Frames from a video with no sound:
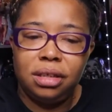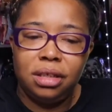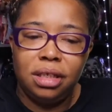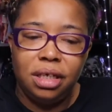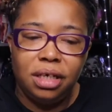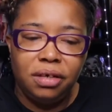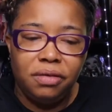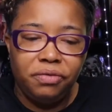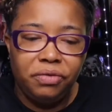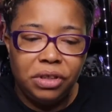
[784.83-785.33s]

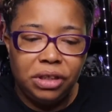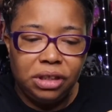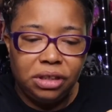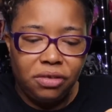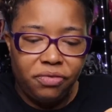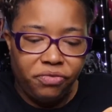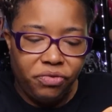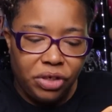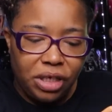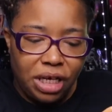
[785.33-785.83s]
Outfits
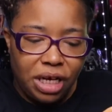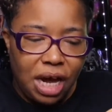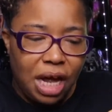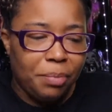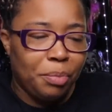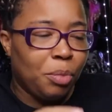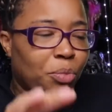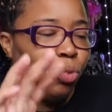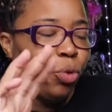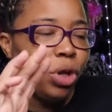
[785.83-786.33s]
over there.
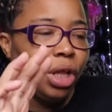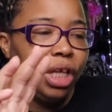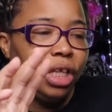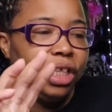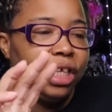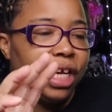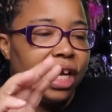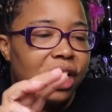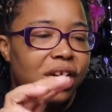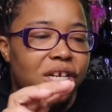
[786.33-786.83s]
I'm really
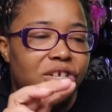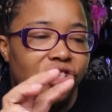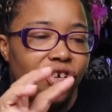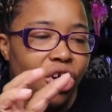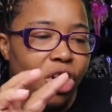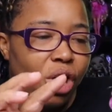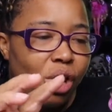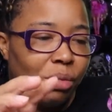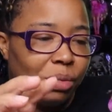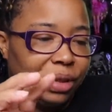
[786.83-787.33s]
digging the
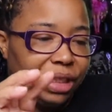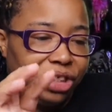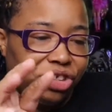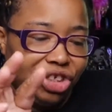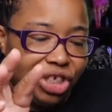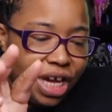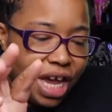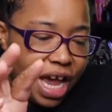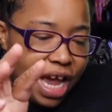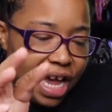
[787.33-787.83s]
charms that
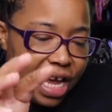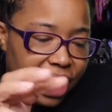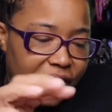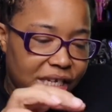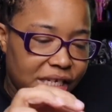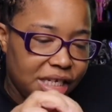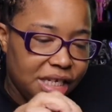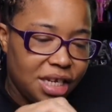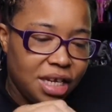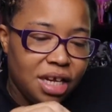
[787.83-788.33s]
she
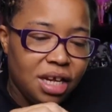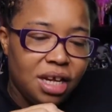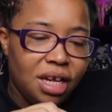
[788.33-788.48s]
has.